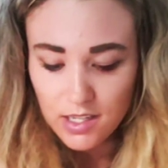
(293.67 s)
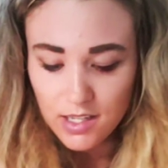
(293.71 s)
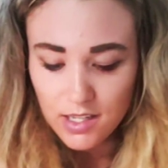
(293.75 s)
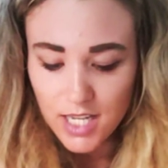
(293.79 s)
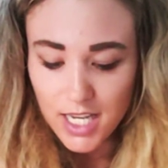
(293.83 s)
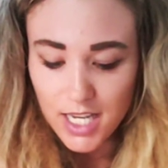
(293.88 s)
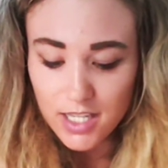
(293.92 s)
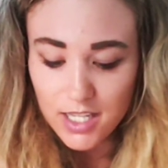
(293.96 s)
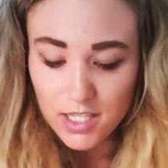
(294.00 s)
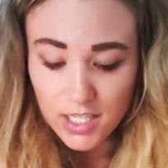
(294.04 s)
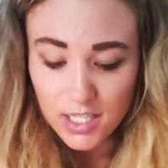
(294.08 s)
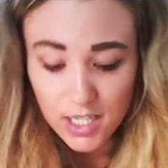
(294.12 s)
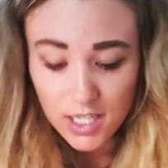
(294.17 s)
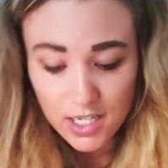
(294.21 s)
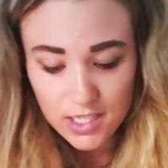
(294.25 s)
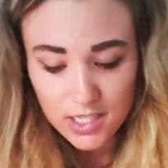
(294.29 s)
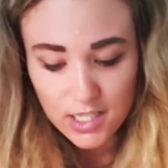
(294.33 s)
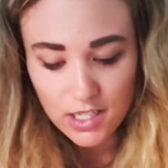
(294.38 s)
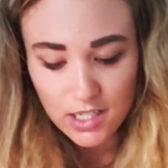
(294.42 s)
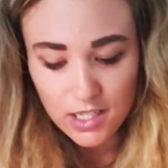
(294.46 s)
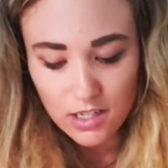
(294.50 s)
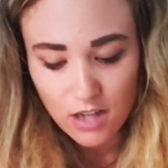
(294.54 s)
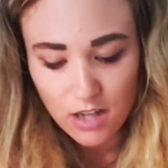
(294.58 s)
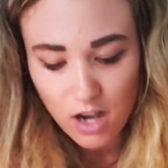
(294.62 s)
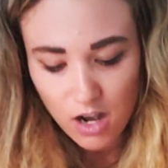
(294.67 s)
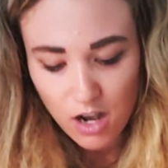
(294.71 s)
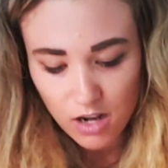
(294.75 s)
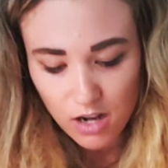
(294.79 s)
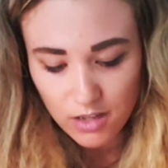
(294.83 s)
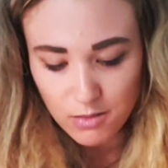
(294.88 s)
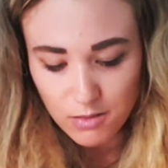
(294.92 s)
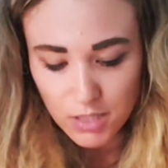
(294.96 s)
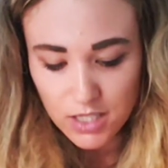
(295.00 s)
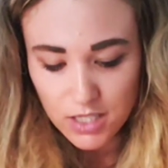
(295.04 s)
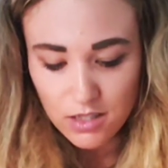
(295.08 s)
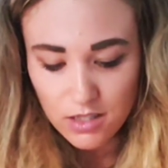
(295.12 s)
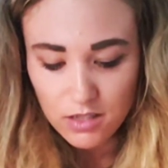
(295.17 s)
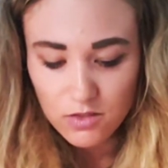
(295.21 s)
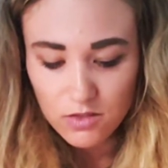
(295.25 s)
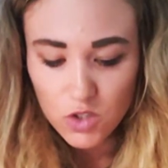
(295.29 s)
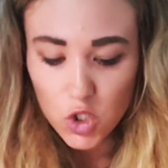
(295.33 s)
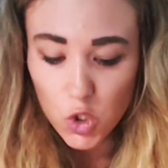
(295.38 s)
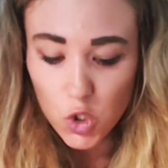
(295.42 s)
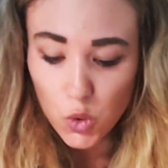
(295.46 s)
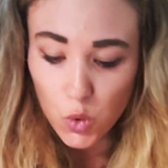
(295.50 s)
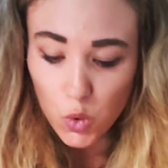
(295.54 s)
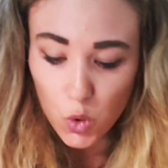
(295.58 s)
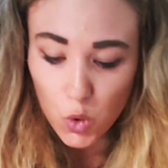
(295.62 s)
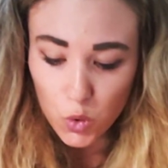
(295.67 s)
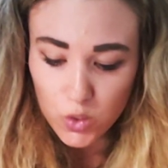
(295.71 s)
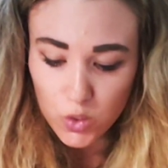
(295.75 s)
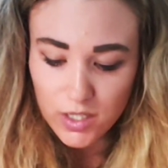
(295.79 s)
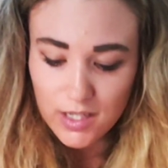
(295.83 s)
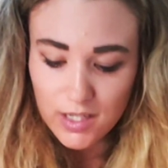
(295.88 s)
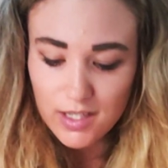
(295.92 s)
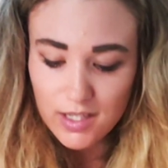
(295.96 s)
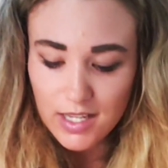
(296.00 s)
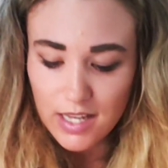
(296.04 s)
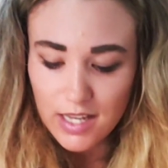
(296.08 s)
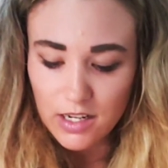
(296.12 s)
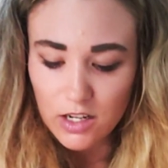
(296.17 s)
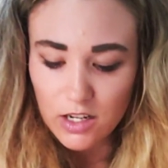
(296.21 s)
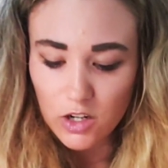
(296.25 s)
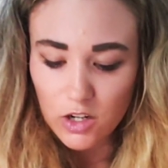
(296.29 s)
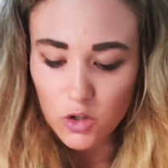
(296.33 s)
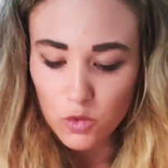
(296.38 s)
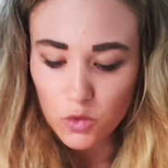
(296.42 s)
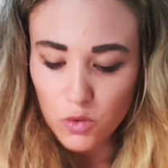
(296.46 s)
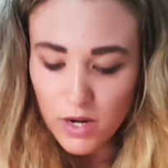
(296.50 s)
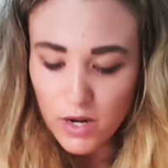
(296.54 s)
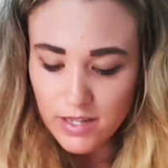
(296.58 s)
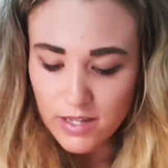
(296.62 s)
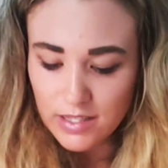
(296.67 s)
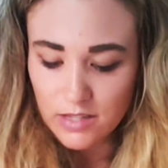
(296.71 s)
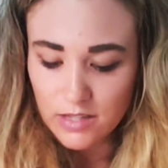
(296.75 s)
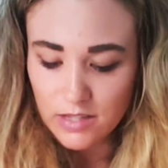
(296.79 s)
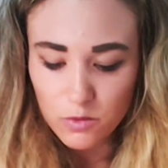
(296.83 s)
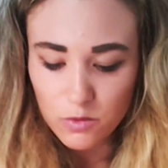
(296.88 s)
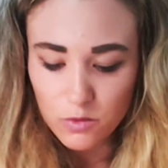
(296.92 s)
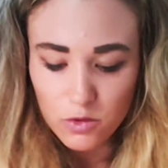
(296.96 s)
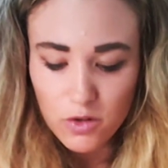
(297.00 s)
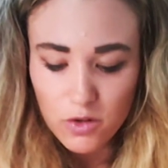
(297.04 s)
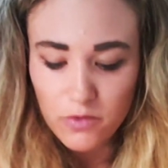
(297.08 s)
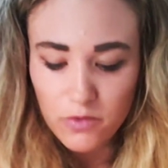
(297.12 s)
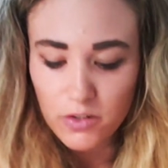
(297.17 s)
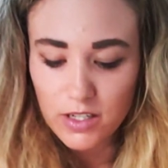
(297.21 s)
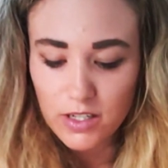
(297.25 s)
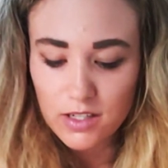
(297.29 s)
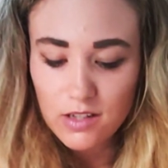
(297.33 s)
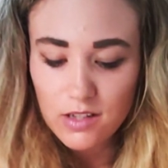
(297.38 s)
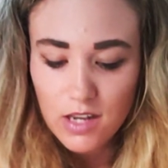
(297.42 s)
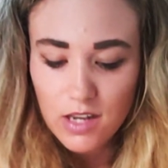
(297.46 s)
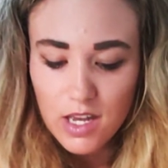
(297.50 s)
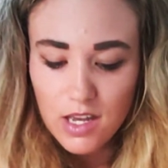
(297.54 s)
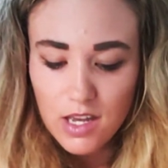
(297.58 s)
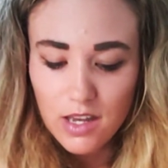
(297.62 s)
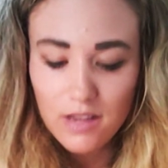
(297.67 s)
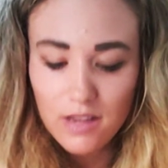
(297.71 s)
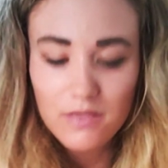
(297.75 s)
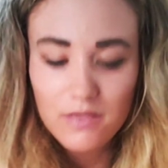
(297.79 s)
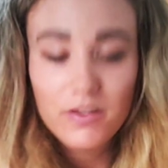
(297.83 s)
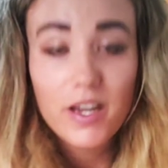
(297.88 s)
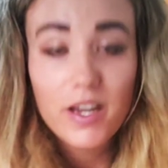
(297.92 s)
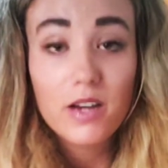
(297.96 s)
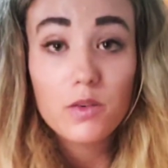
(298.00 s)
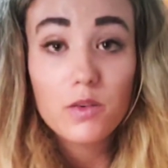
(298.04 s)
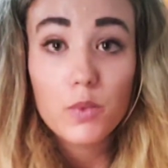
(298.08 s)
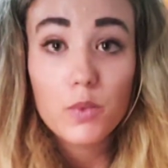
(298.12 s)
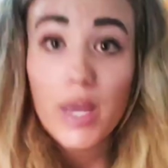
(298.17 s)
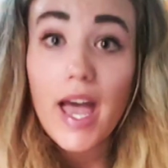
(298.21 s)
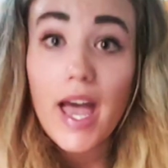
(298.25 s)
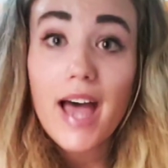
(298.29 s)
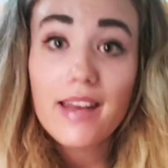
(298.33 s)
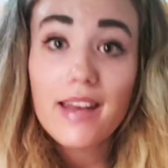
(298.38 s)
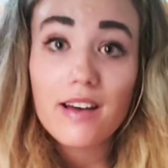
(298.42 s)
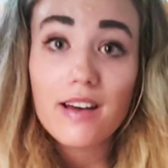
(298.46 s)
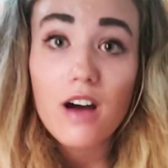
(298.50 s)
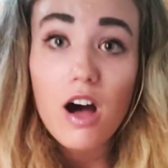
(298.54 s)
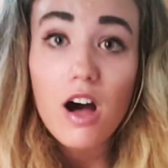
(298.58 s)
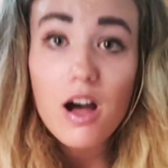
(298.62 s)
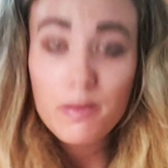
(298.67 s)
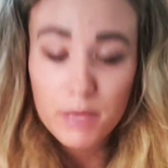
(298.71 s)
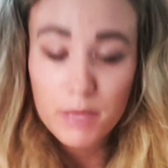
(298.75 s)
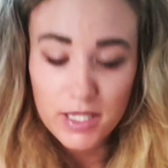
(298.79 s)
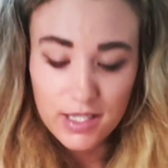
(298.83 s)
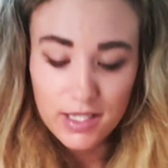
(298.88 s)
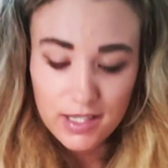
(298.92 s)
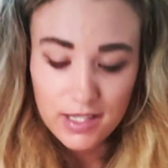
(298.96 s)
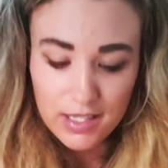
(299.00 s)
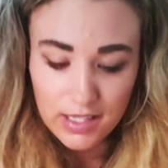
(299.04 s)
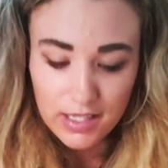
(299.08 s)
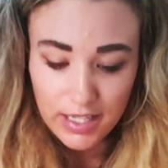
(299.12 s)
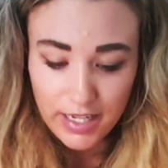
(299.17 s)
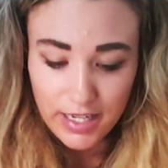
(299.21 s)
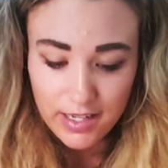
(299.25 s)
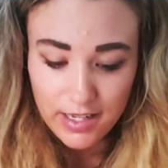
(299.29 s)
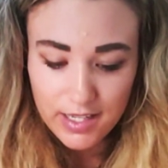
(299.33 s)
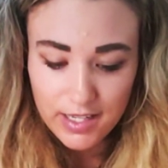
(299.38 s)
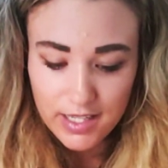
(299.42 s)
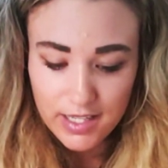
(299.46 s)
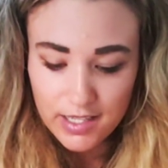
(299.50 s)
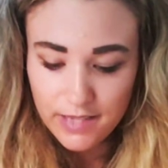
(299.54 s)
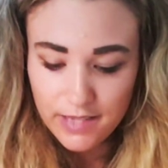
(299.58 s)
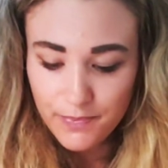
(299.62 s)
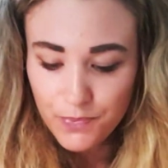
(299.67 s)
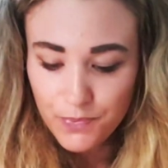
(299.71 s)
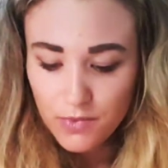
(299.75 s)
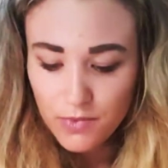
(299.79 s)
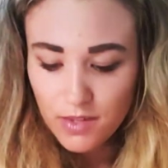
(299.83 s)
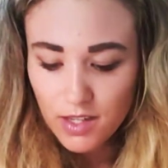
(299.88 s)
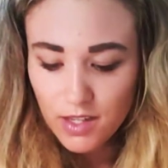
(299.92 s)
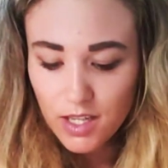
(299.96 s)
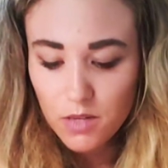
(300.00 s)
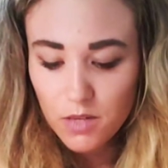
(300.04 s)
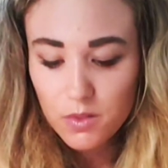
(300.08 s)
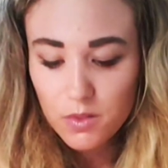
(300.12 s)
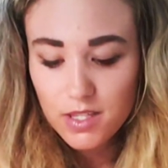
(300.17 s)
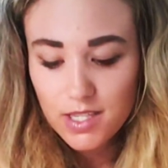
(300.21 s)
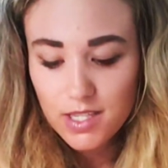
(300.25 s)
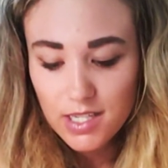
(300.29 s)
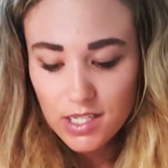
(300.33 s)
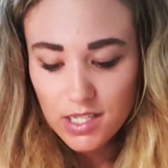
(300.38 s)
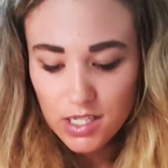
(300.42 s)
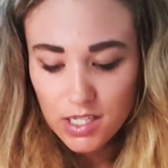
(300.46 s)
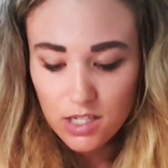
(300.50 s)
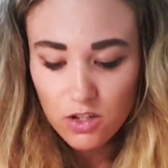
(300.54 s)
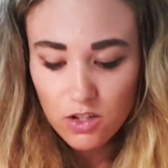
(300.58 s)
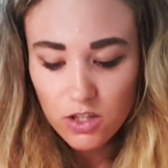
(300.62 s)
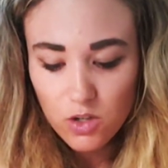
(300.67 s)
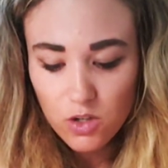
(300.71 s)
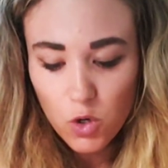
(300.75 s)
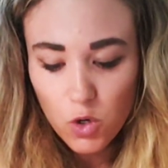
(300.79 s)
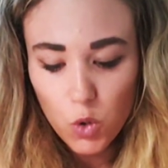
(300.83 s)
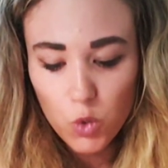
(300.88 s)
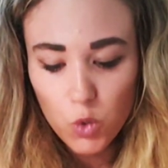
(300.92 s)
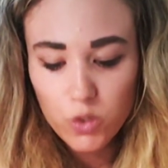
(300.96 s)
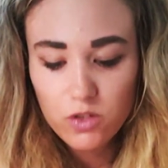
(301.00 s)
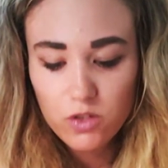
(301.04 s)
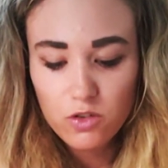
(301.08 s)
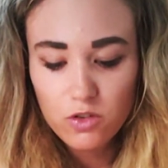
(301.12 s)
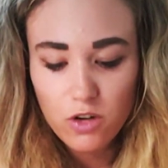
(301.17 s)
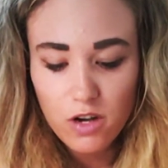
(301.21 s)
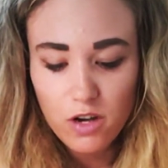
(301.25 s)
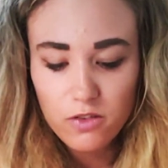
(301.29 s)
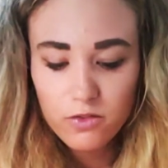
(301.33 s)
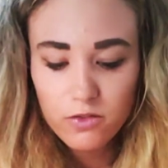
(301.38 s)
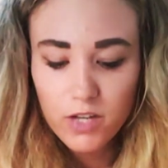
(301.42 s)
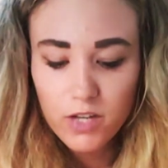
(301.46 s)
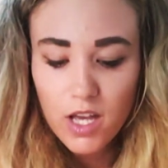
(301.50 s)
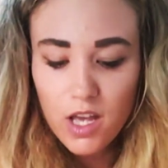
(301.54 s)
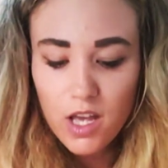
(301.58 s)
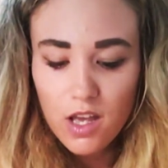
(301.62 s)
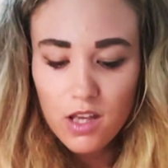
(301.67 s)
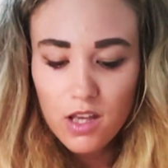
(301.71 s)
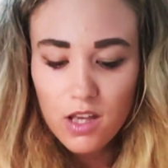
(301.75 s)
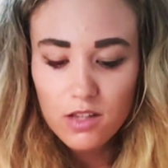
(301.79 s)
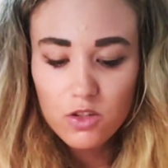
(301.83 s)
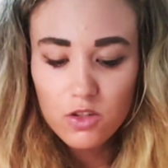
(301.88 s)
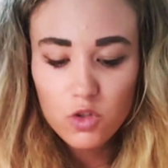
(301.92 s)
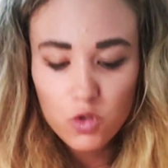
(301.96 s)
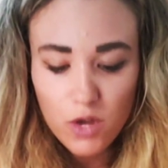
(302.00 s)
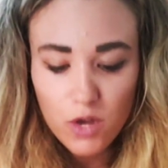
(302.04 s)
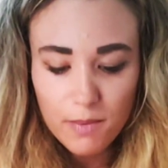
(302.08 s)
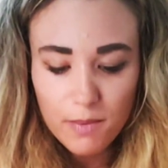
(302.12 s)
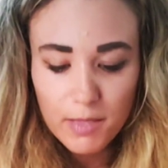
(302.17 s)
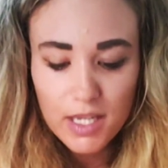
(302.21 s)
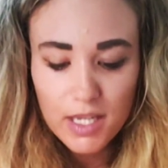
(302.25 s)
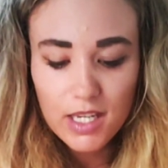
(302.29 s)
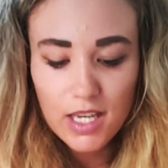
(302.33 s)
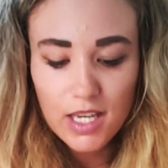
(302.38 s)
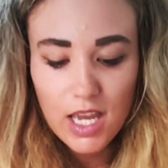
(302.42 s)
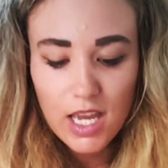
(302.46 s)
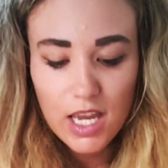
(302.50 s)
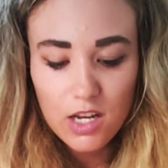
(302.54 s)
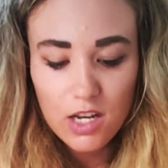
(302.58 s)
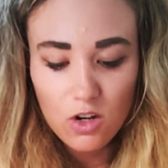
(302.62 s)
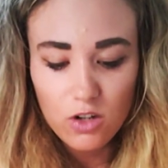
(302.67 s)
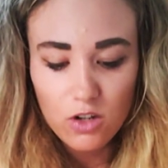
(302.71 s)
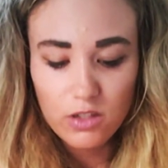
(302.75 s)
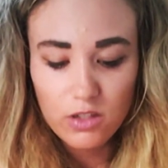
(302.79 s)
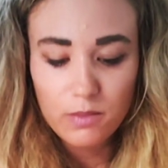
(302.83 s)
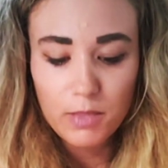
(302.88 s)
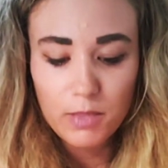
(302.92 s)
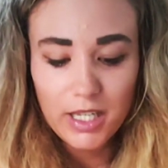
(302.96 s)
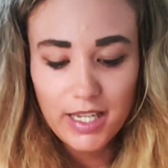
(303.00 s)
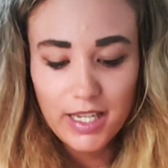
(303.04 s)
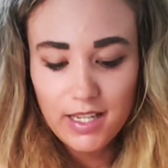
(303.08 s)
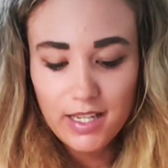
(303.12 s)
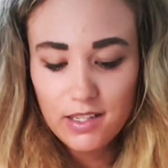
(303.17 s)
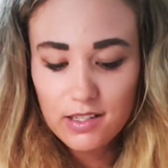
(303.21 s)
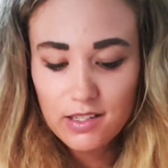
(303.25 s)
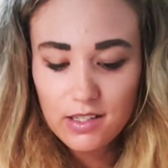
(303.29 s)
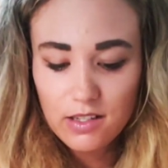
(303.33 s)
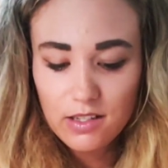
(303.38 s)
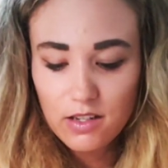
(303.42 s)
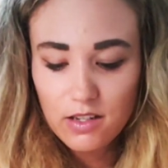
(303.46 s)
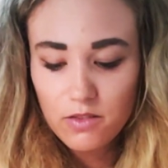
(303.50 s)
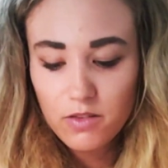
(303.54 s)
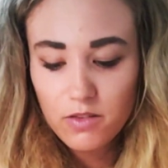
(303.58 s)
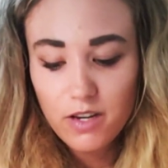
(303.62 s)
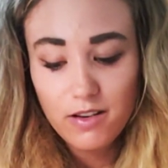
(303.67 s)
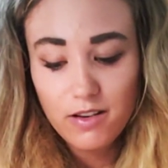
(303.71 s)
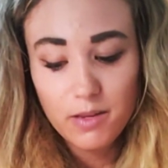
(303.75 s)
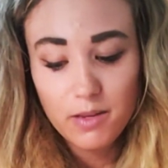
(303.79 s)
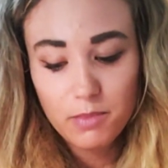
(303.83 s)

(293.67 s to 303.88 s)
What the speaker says: I skirted an argument, 2 horses, and an aggressive griffin, and found we had a harpist at least. He was seated on the horse trough, strumming inaudibly, a very